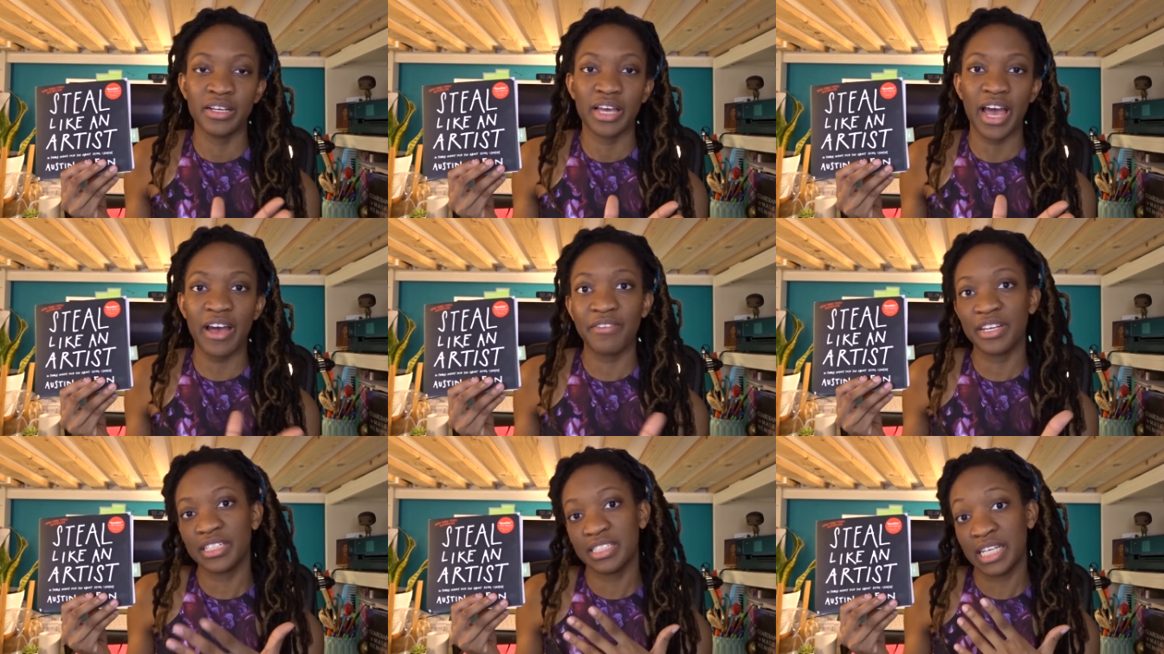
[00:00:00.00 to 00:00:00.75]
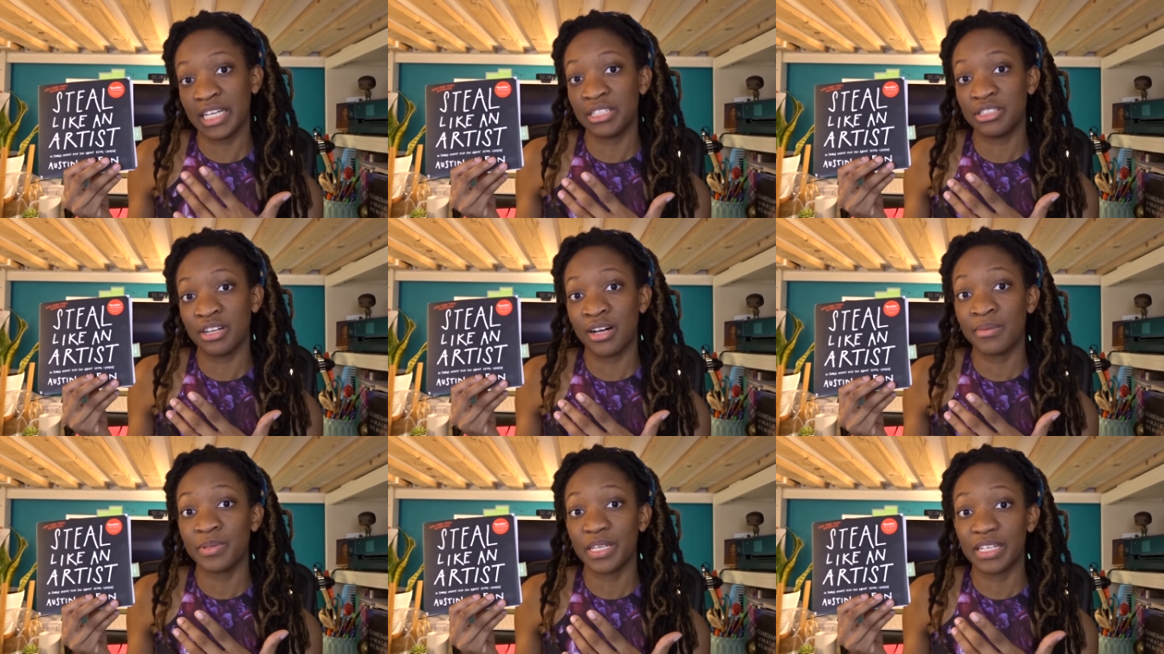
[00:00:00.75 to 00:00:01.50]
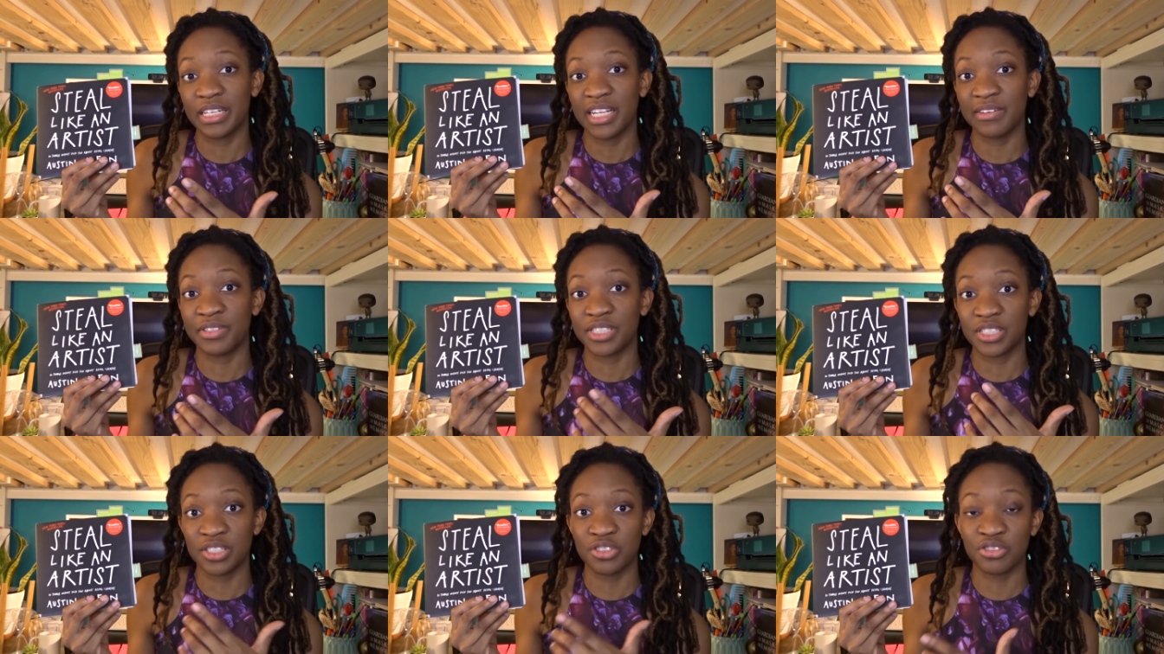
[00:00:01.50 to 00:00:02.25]
having a day job can give
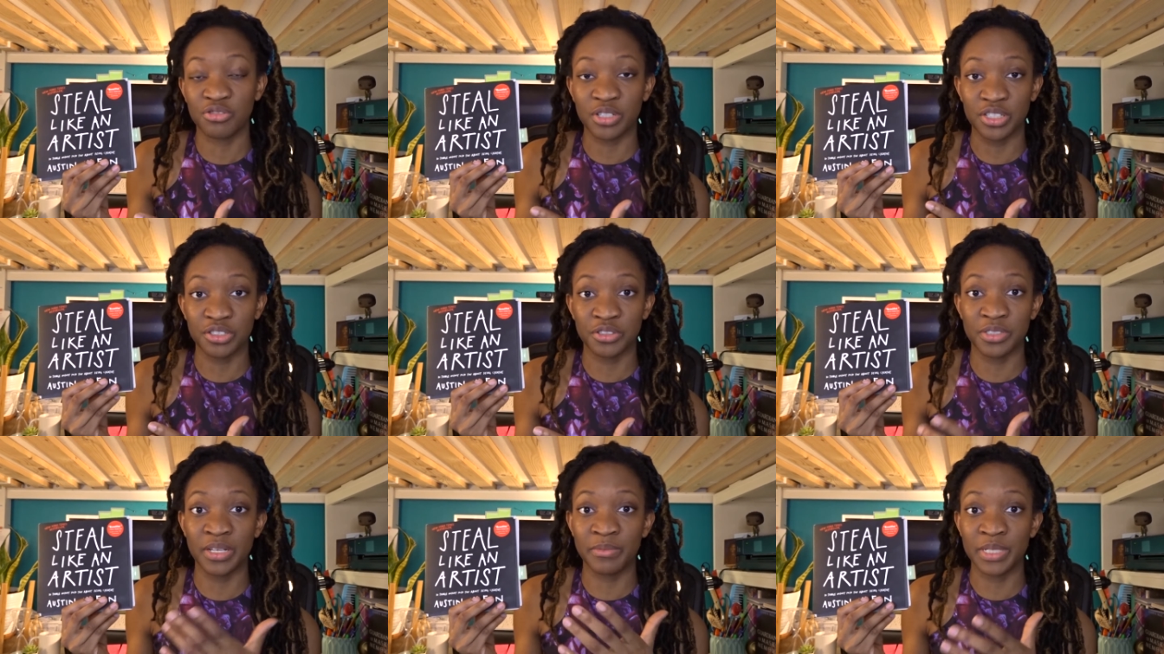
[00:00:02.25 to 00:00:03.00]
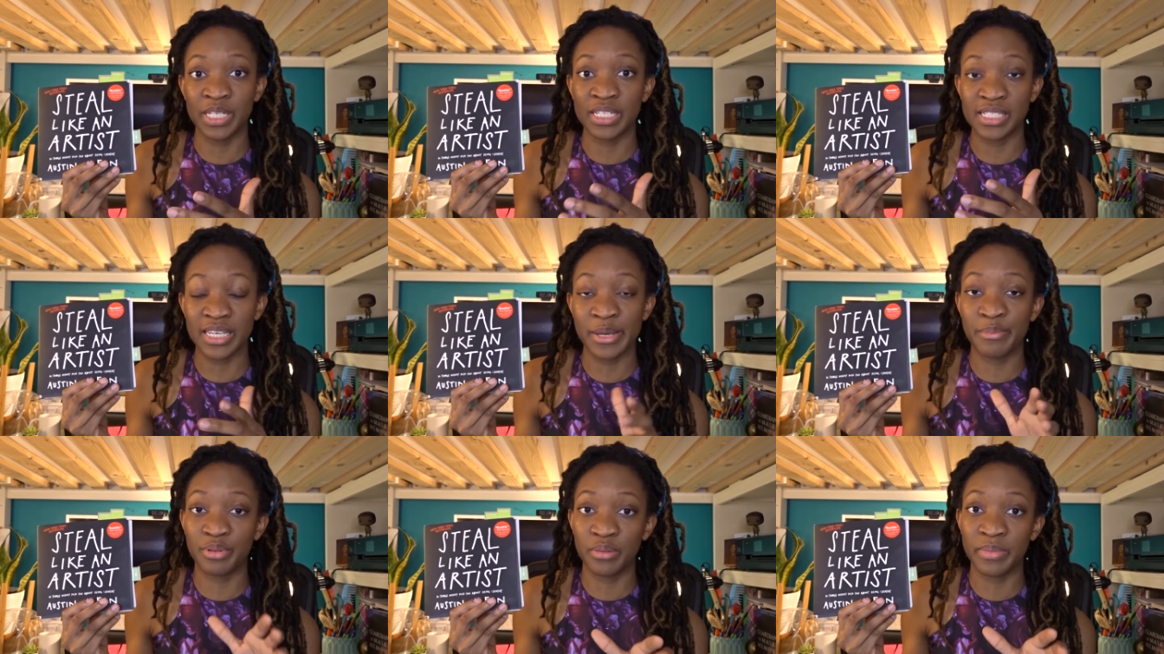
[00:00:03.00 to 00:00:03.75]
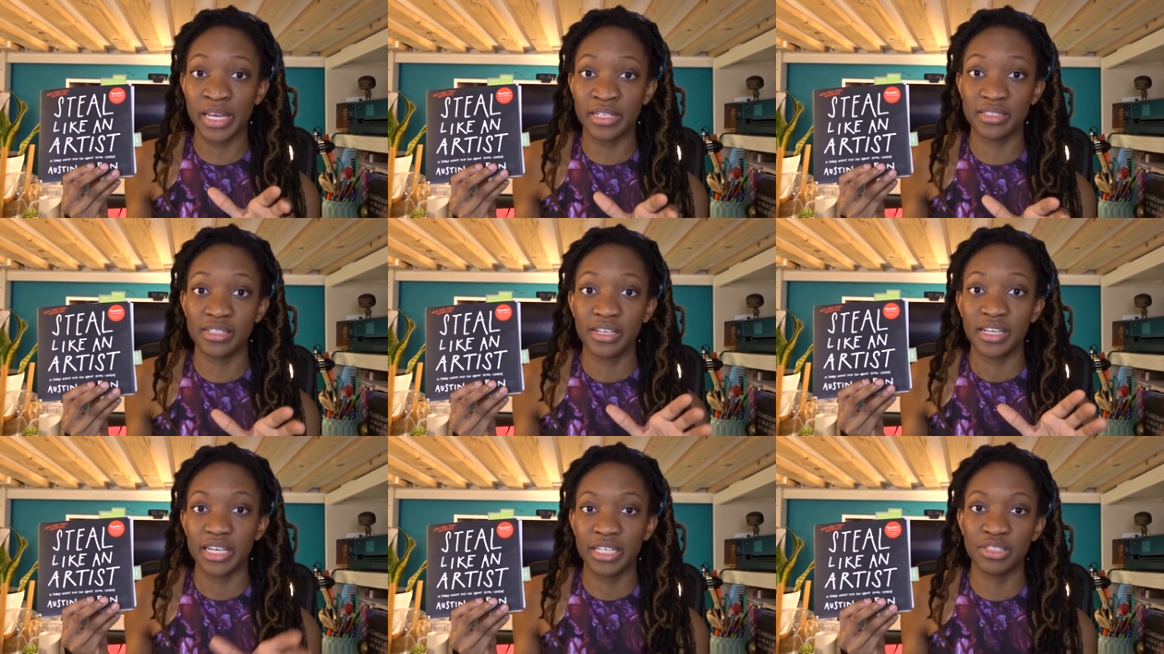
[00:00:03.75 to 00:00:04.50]
us the structure that we need to implement
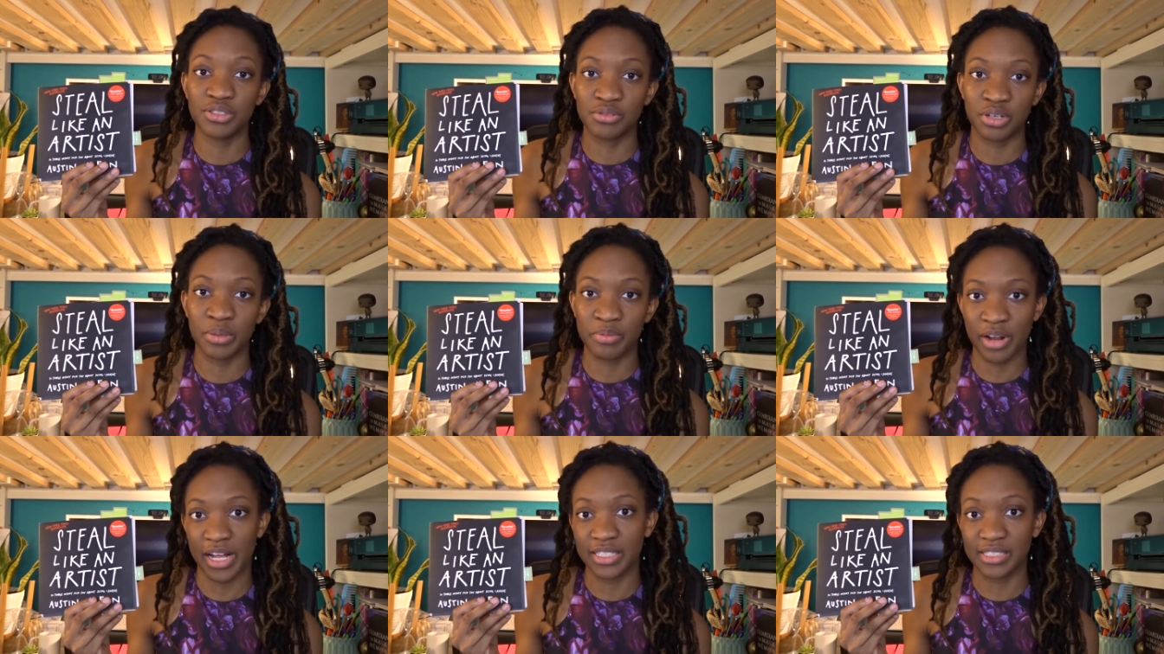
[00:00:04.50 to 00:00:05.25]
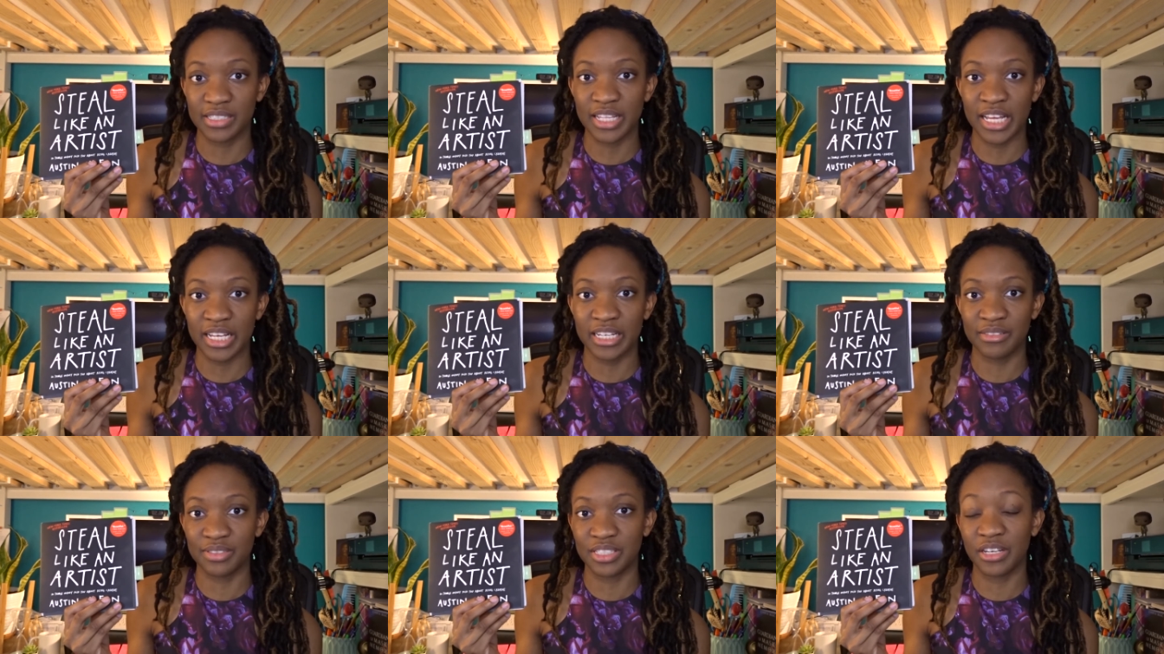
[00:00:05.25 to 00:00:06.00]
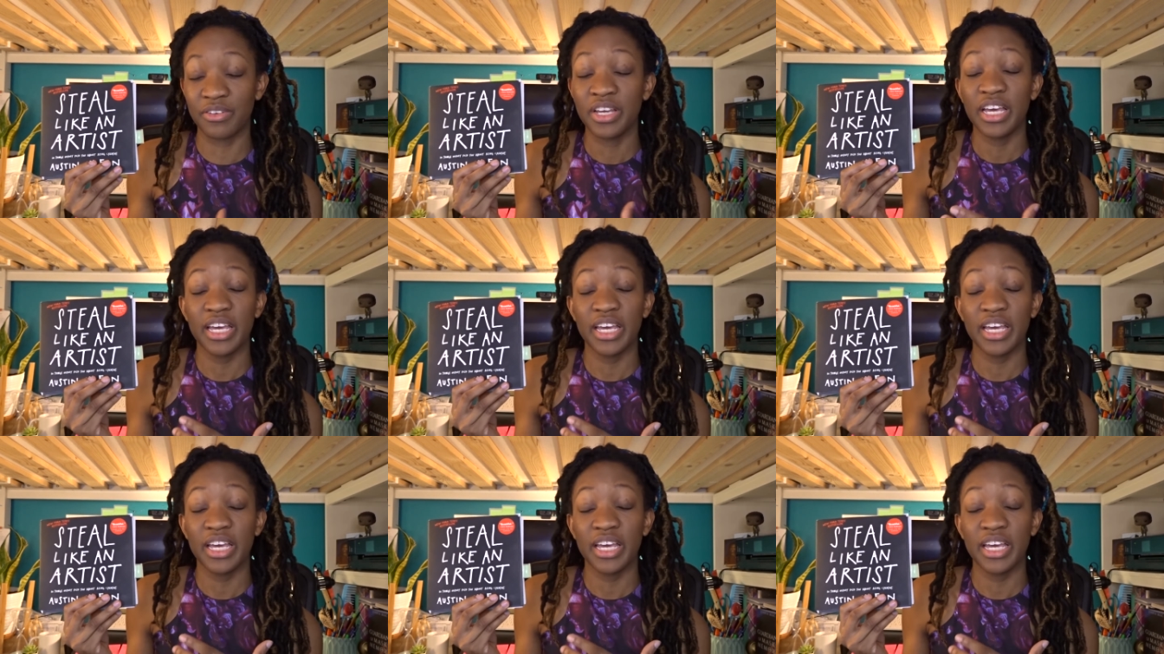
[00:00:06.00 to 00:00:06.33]
into our practice and that kind of stuff.